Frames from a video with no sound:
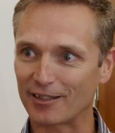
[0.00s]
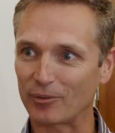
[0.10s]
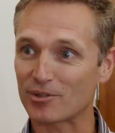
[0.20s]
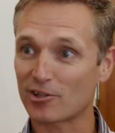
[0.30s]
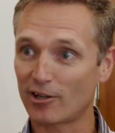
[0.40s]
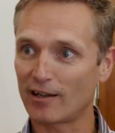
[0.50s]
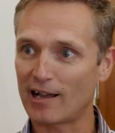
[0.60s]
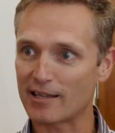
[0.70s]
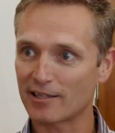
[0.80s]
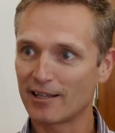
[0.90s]
And it was so
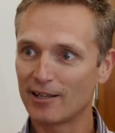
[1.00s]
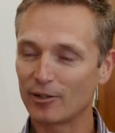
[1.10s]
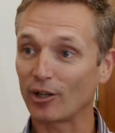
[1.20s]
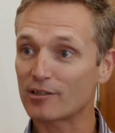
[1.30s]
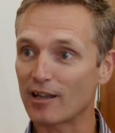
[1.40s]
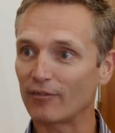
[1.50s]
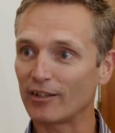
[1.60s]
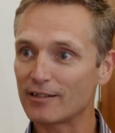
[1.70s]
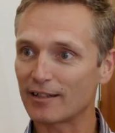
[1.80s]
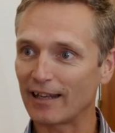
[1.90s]
nice not to have
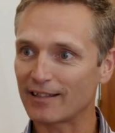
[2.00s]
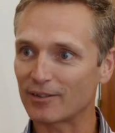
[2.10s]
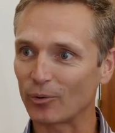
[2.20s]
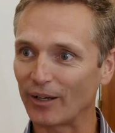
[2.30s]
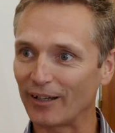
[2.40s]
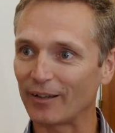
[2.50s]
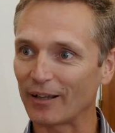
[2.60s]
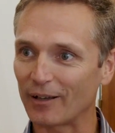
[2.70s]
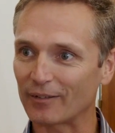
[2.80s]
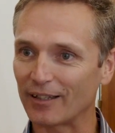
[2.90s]
internet or
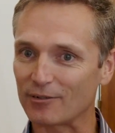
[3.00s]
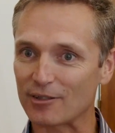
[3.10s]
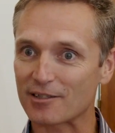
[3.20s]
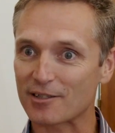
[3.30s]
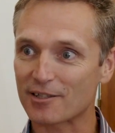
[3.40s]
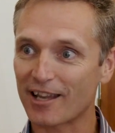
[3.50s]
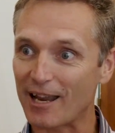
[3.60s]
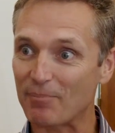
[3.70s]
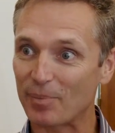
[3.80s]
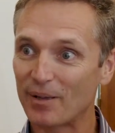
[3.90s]
anything out there, just sure.
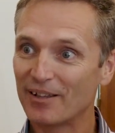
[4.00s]
escape